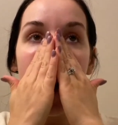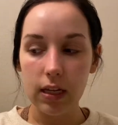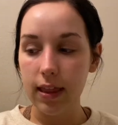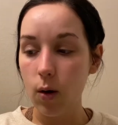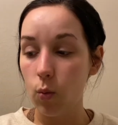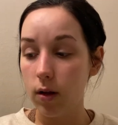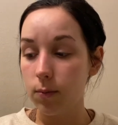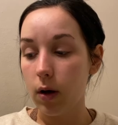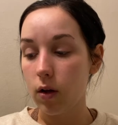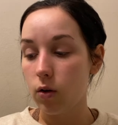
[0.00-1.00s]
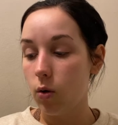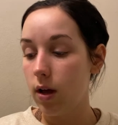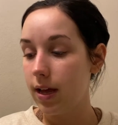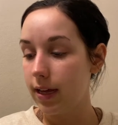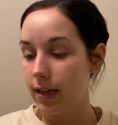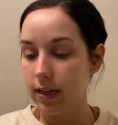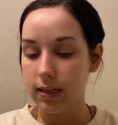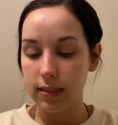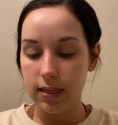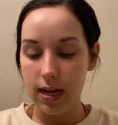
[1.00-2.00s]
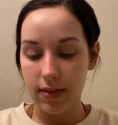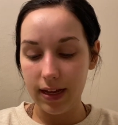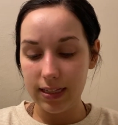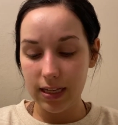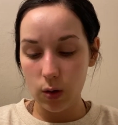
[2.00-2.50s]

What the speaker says: That one bottle is, I think